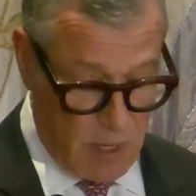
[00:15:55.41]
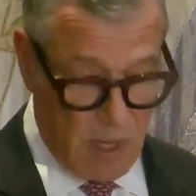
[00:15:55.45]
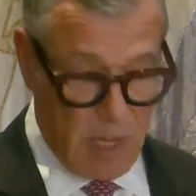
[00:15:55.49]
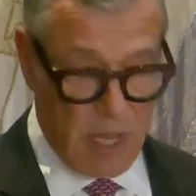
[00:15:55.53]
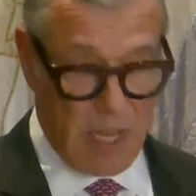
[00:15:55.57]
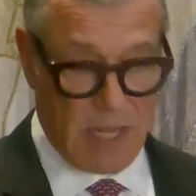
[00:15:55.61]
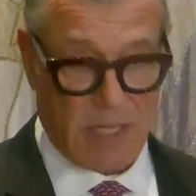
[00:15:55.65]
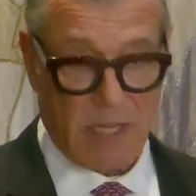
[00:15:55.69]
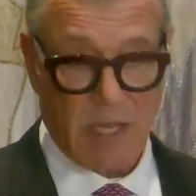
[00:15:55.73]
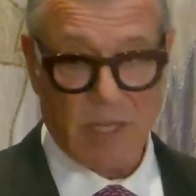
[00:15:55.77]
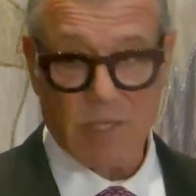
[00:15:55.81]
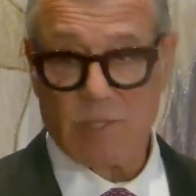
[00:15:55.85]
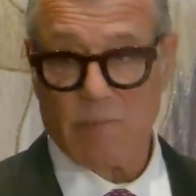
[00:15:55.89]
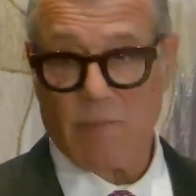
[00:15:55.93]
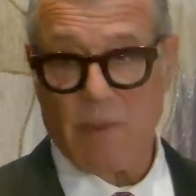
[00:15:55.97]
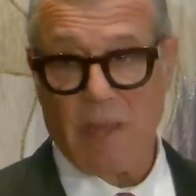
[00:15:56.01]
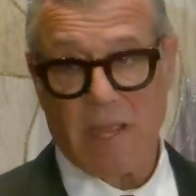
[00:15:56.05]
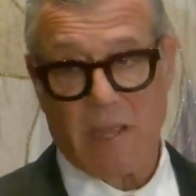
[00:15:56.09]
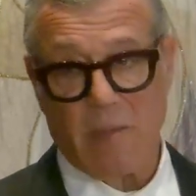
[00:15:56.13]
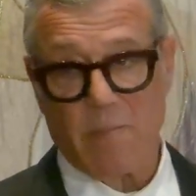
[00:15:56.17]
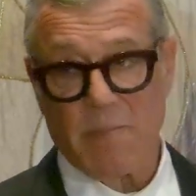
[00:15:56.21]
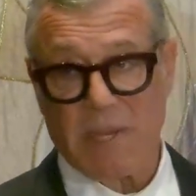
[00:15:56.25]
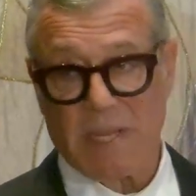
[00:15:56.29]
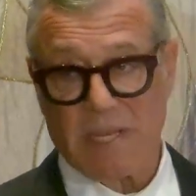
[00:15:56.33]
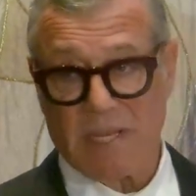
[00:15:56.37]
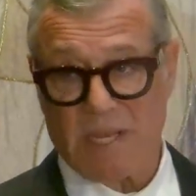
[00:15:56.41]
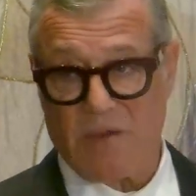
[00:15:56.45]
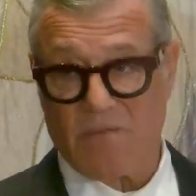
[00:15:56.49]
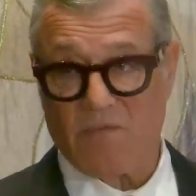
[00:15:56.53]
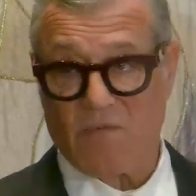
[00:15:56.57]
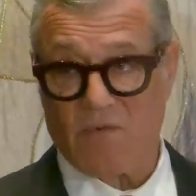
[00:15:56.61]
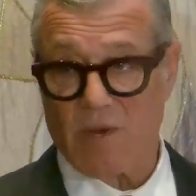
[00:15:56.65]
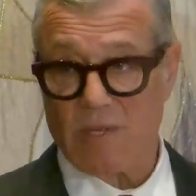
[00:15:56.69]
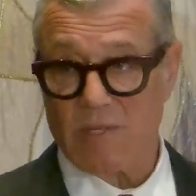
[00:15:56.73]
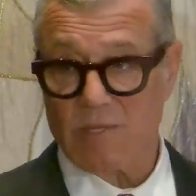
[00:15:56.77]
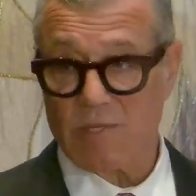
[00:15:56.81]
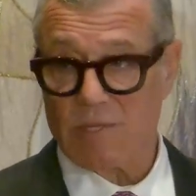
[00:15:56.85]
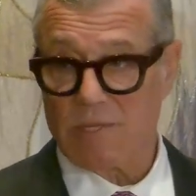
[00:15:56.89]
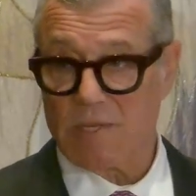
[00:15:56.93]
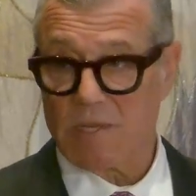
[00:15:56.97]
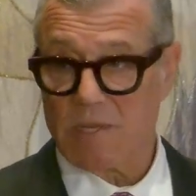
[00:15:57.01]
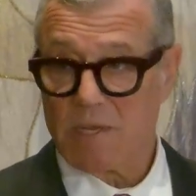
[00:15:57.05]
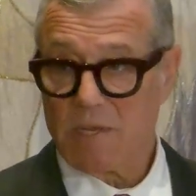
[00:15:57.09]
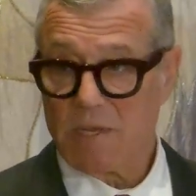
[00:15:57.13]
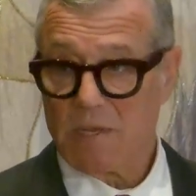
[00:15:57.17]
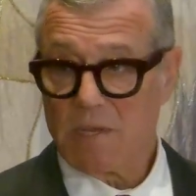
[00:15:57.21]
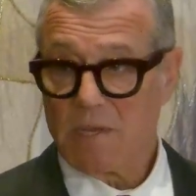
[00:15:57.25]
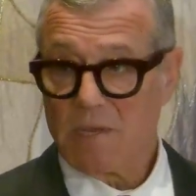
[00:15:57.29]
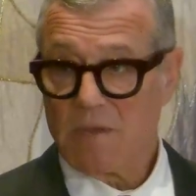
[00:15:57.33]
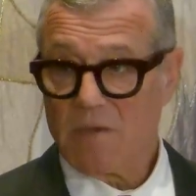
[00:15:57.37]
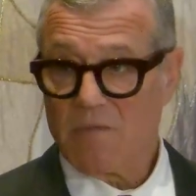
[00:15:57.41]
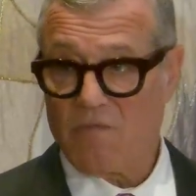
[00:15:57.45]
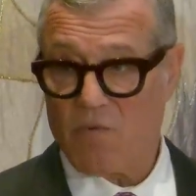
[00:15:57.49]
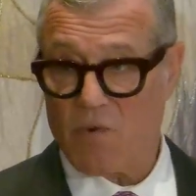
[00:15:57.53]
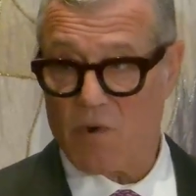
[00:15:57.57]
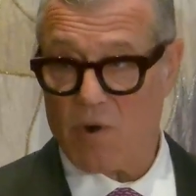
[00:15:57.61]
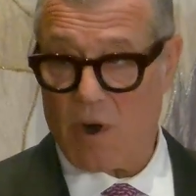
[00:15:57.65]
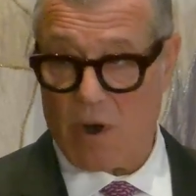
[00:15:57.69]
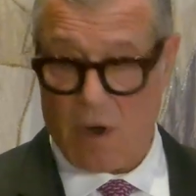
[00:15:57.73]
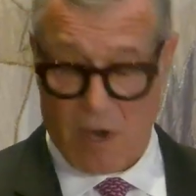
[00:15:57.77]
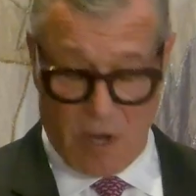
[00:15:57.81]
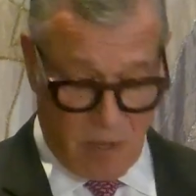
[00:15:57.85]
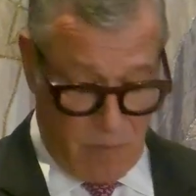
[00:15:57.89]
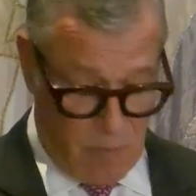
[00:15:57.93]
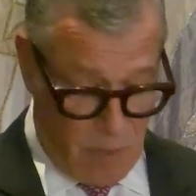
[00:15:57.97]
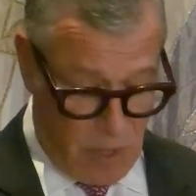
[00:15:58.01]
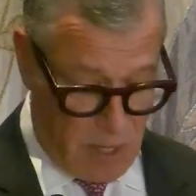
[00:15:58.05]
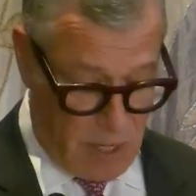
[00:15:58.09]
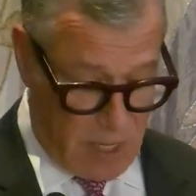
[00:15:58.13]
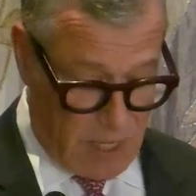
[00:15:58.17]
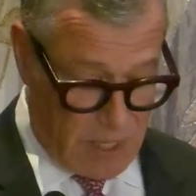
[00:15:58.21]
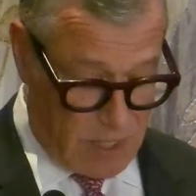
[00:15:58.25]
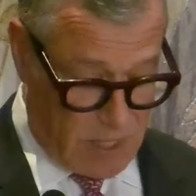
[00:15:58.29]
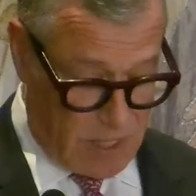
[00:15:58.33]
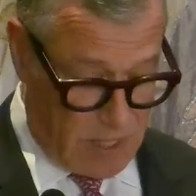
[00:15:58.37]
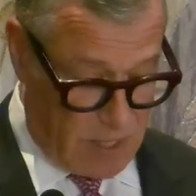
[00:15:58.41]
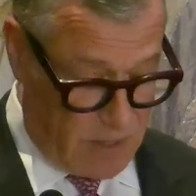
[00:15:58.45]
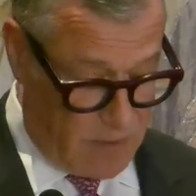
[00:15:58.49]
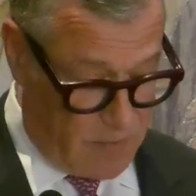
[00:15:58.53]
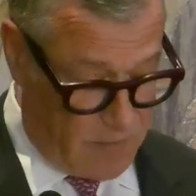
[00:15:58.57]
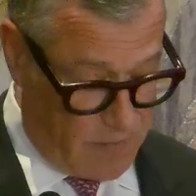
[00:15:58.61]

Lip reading: It does make a big difference for our community.